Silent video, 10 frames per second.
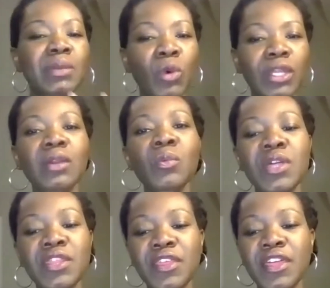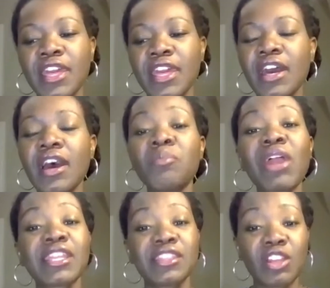when I'm working with
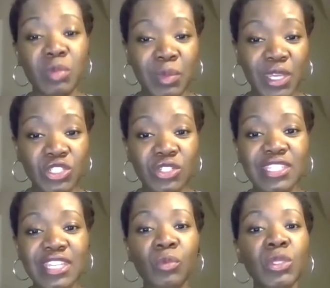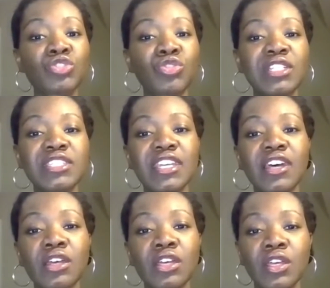brachytherapy patients, like we treat
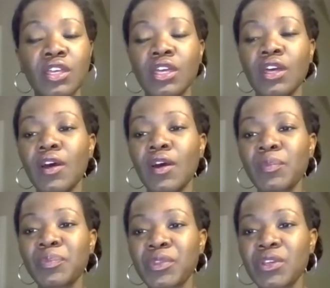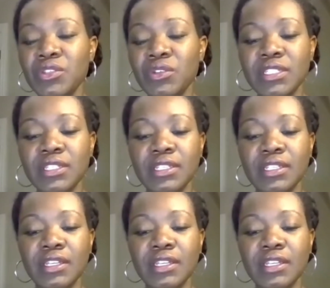a certain